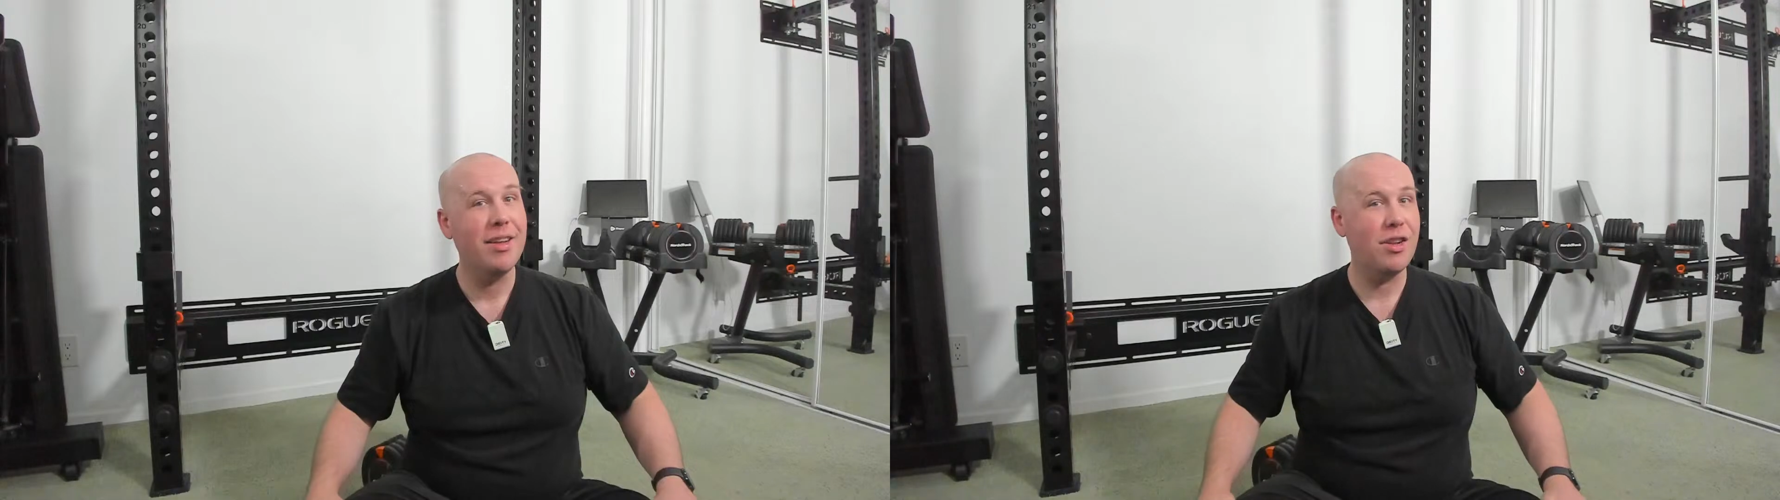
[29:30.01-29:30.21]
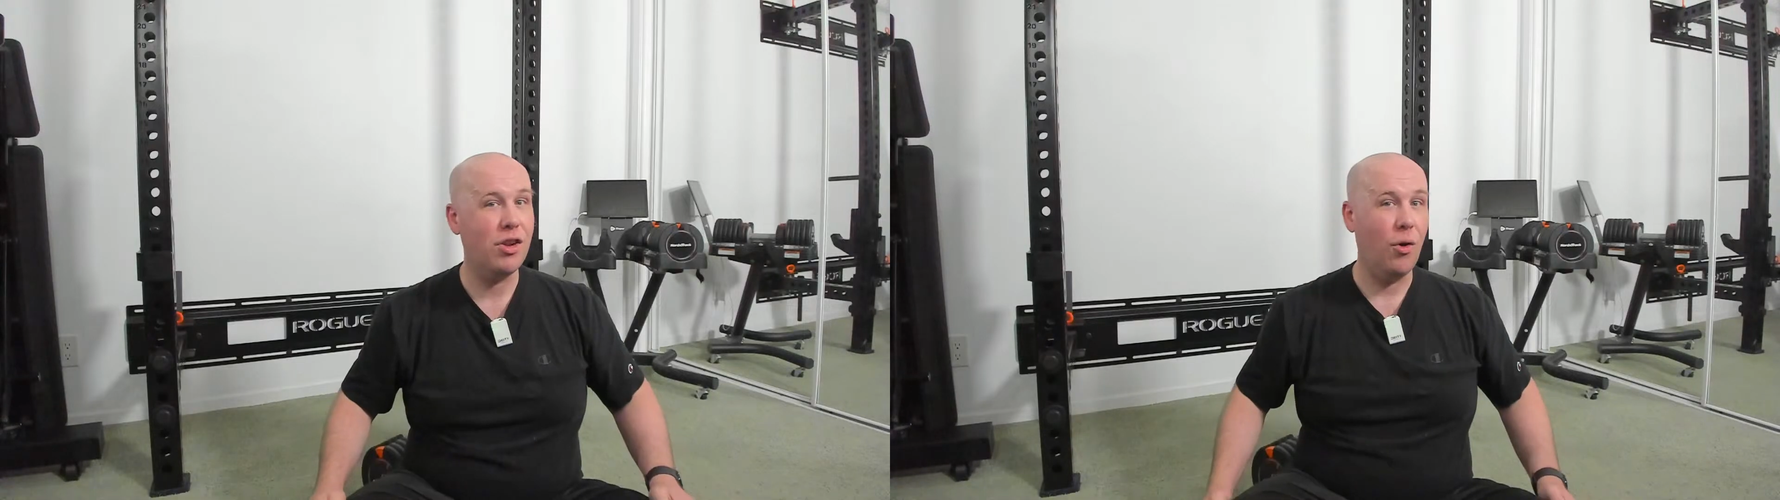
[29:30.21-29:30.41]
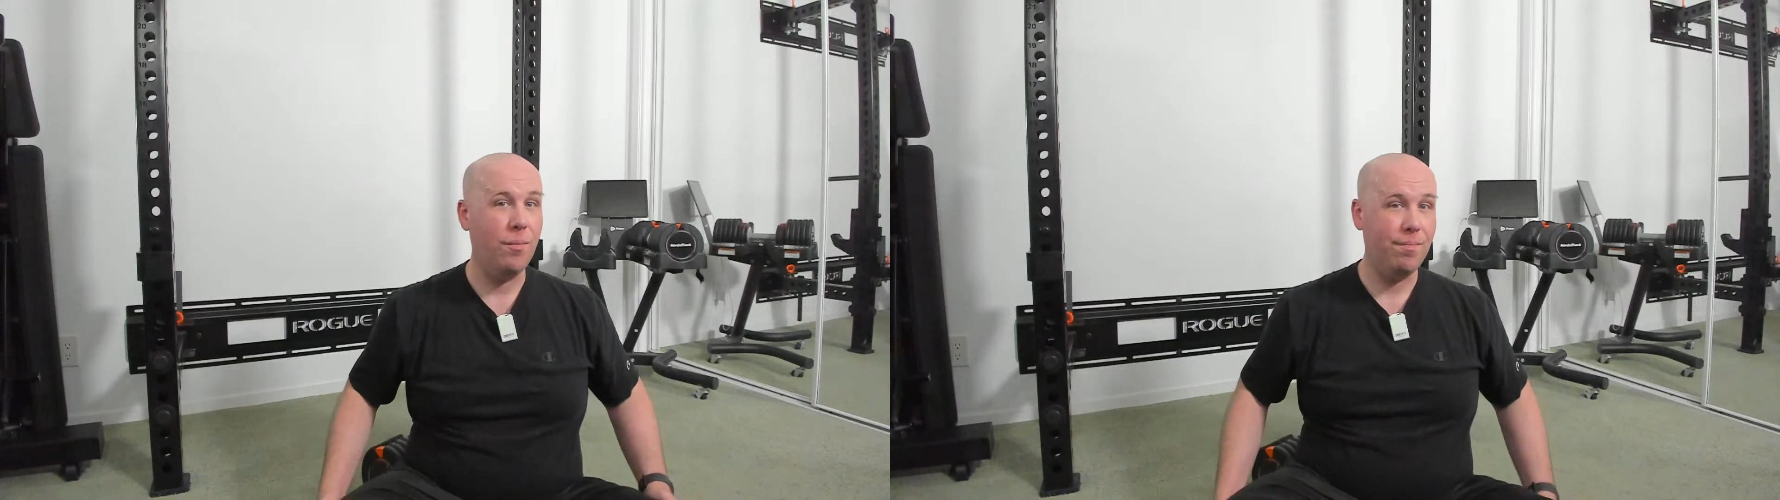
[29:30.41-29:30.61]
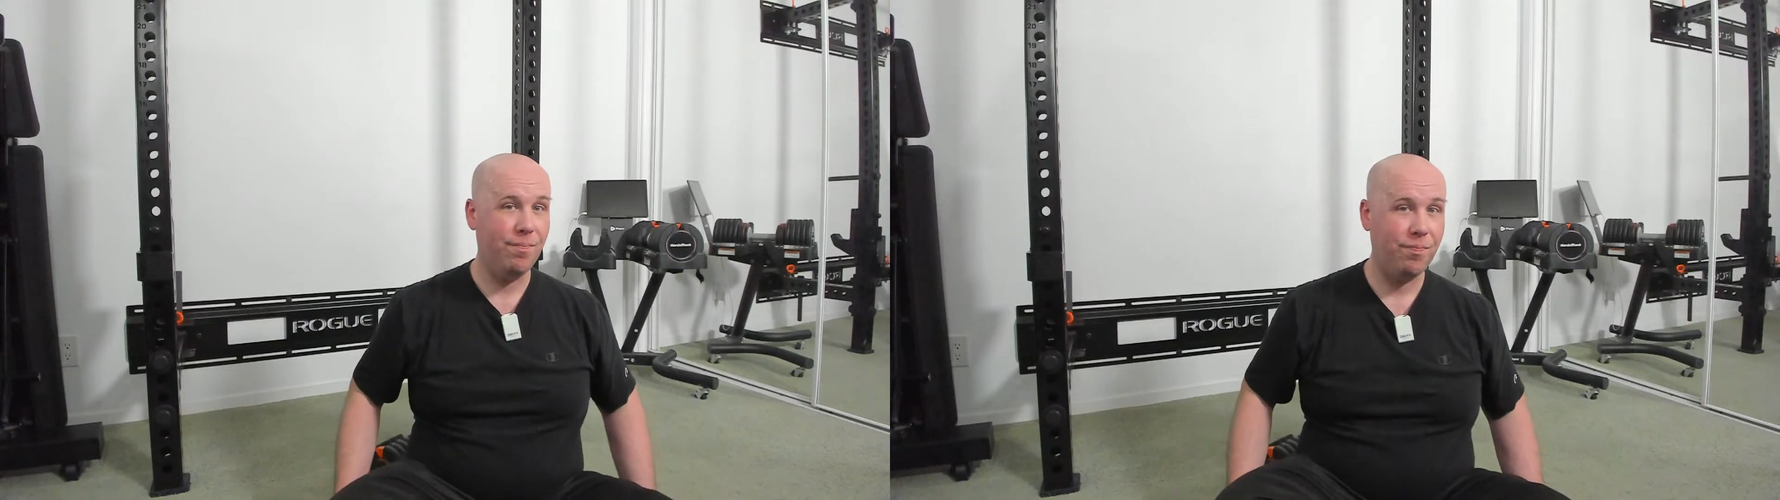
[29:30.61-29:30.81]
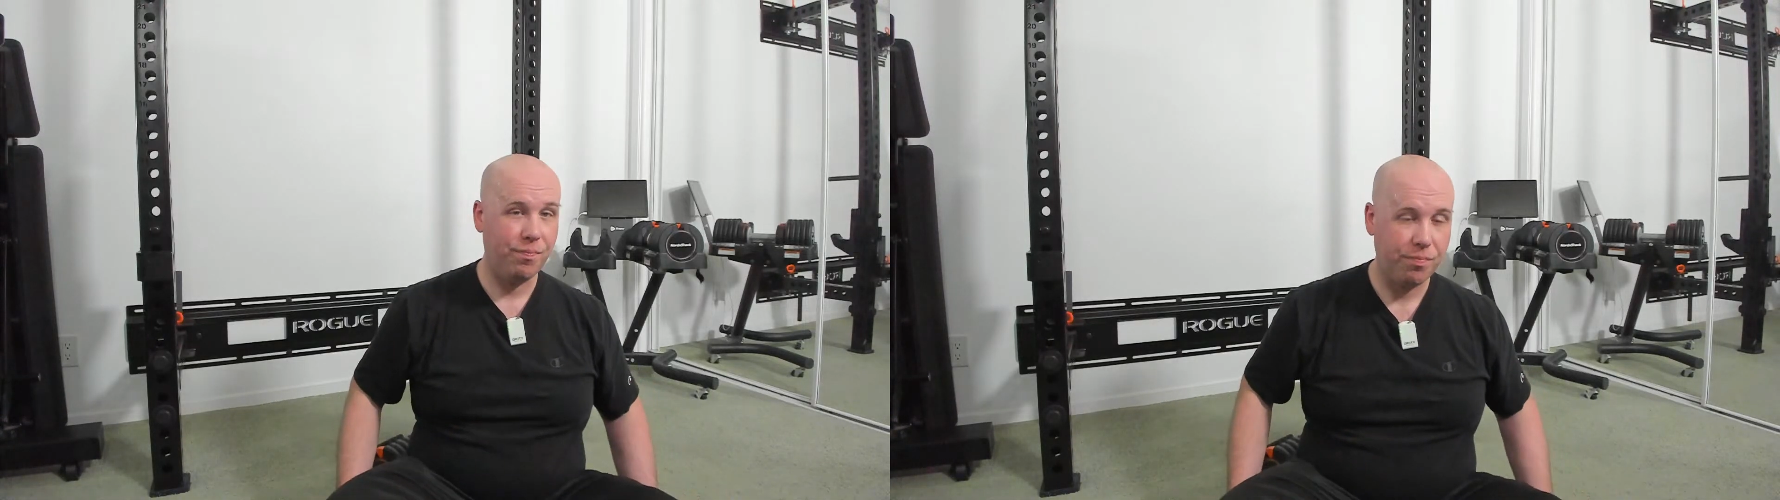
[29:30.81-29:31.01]
So
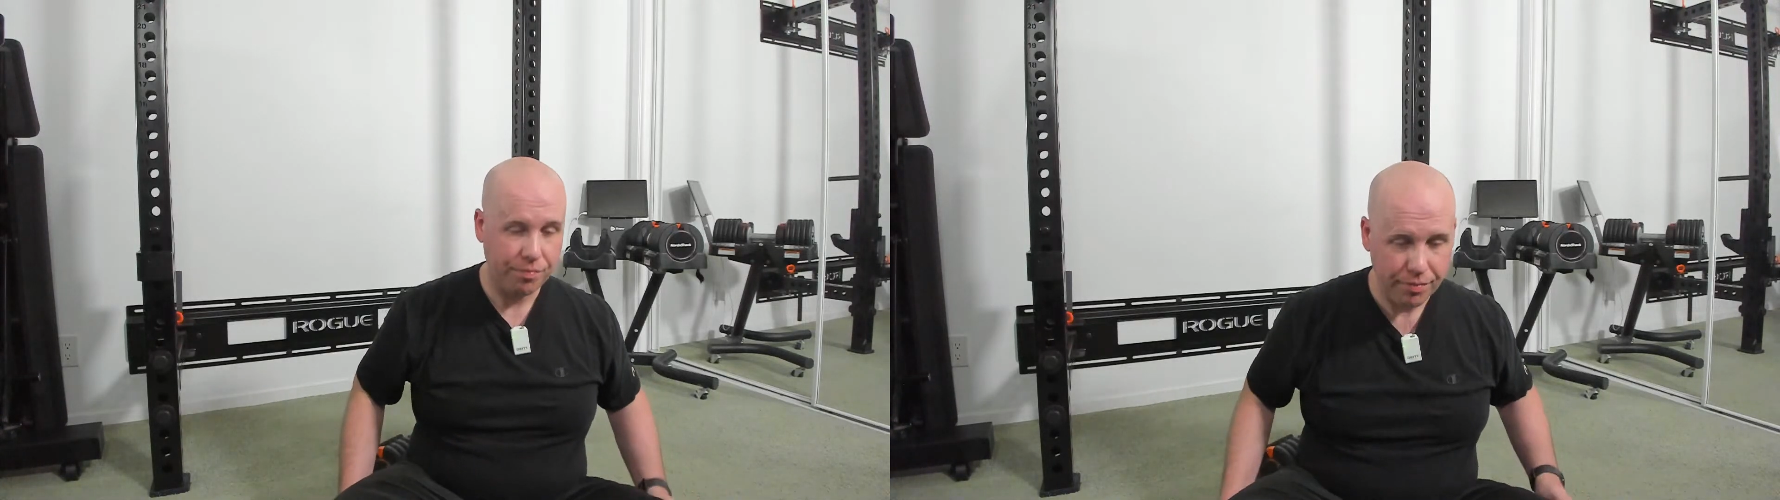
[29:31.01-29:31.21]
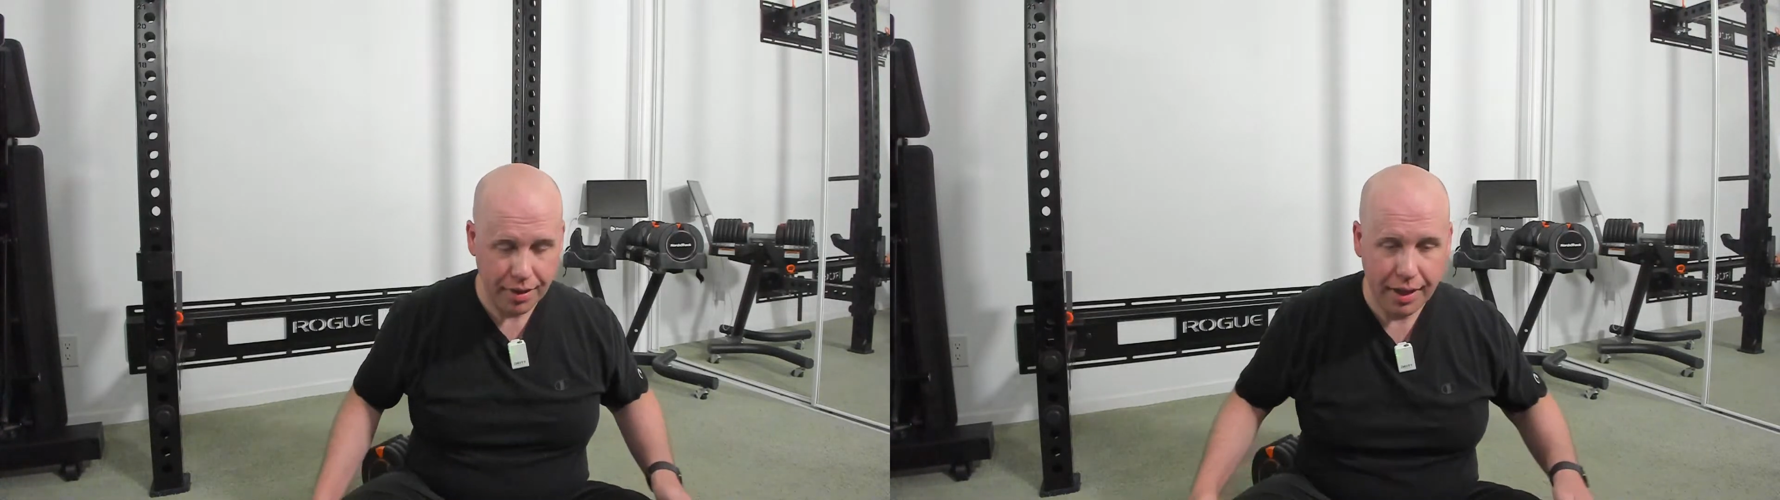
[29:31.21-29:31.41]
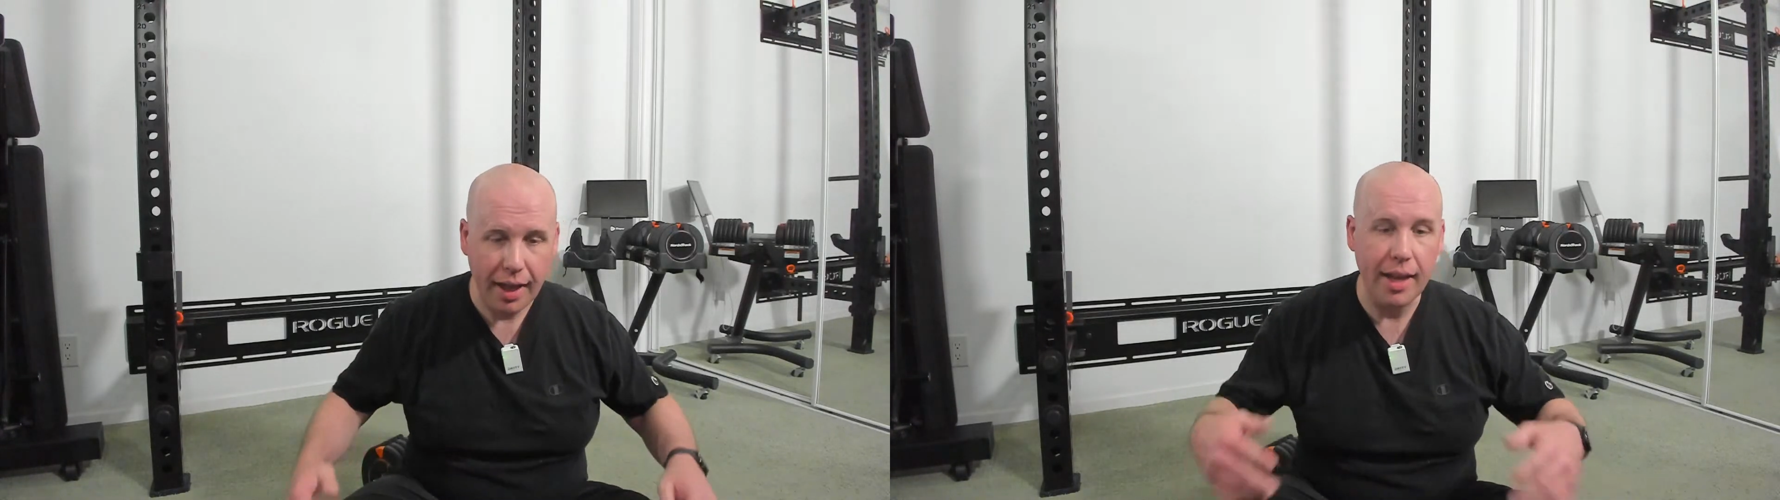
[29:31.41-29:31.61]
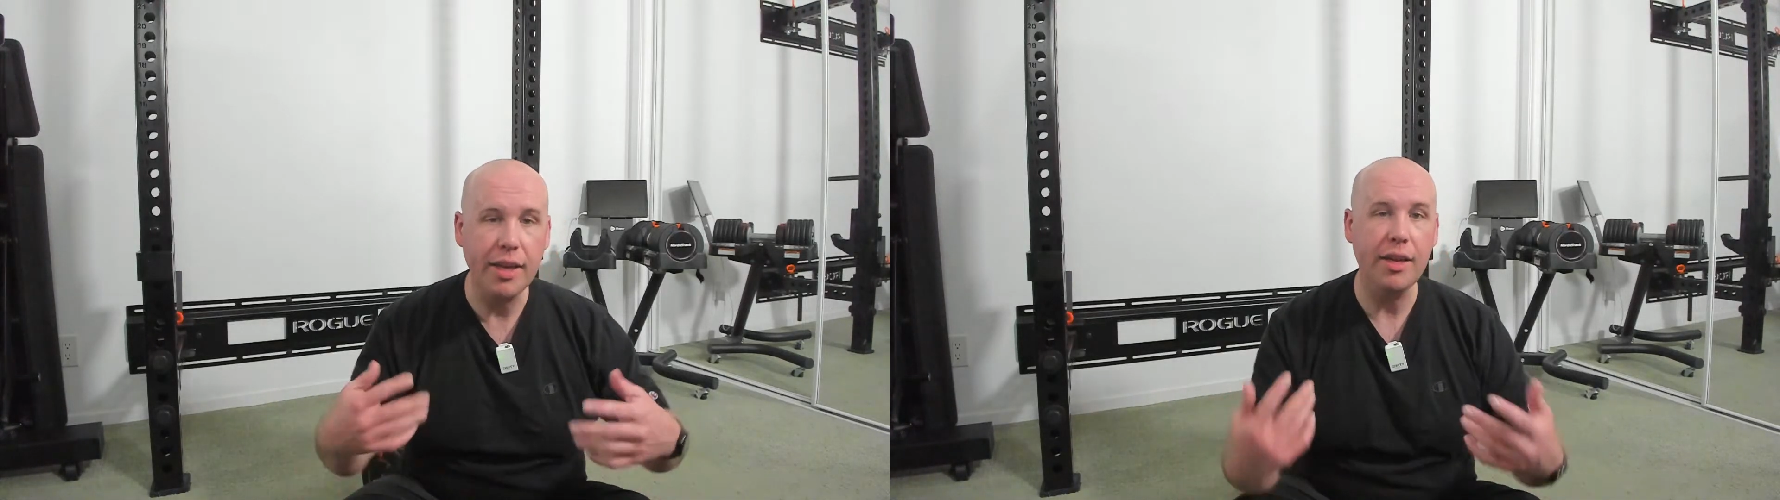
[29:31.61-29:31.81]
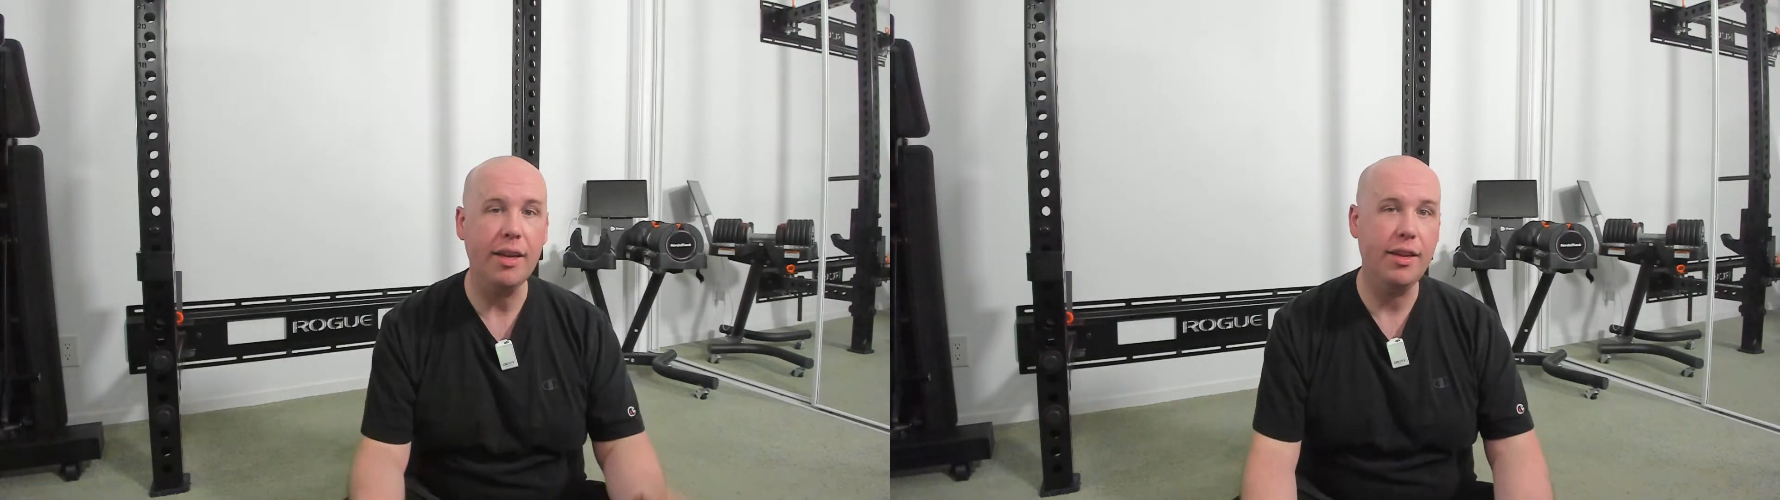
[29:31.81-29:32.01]

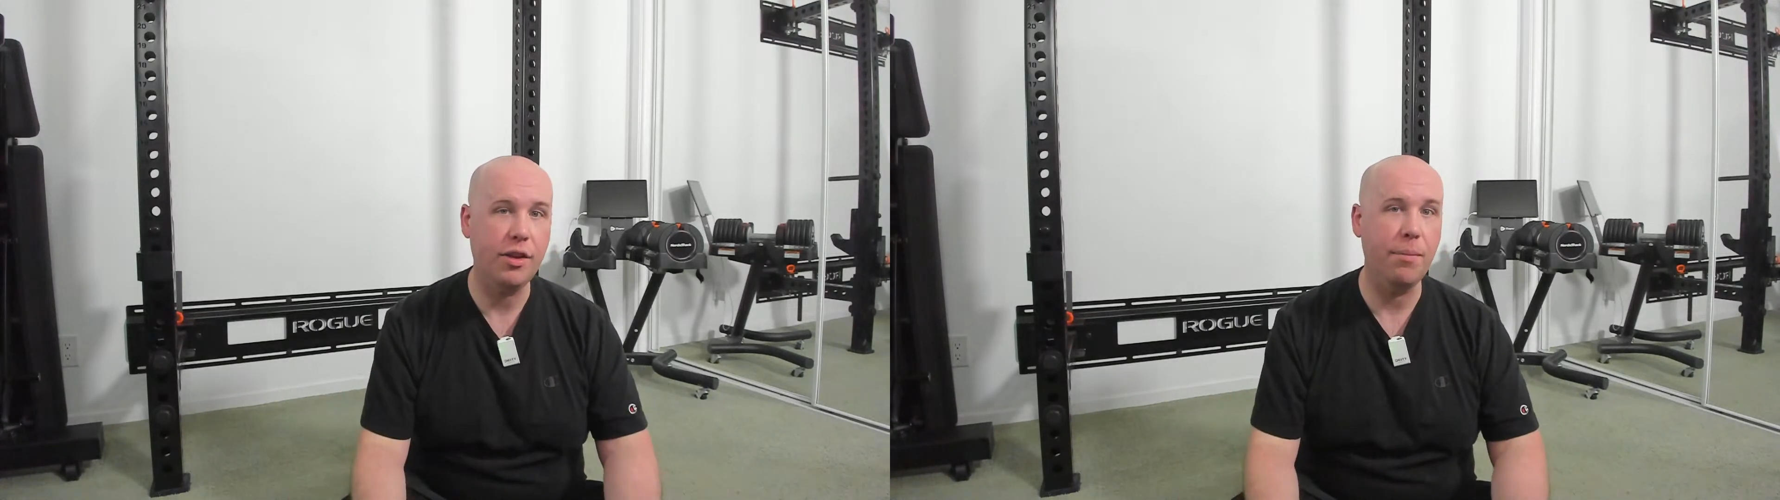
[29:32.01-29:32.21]
it's